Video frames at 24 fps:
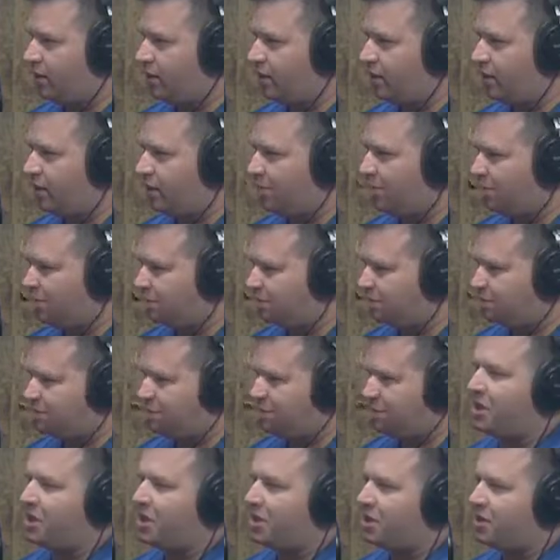multiple
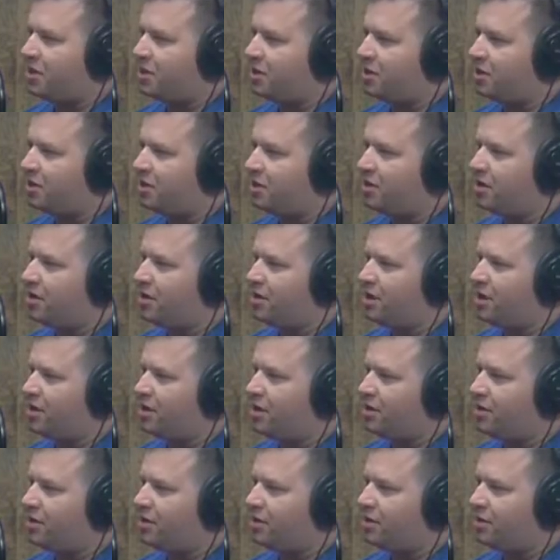states."
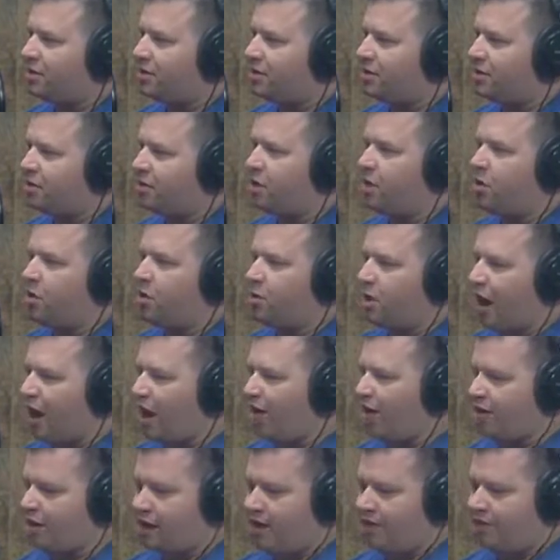So
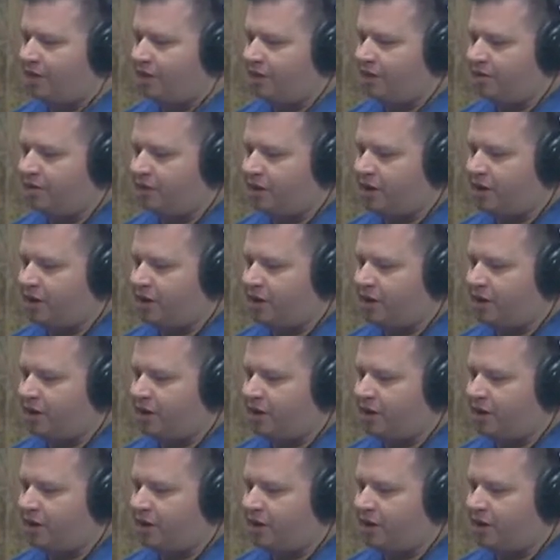I've lived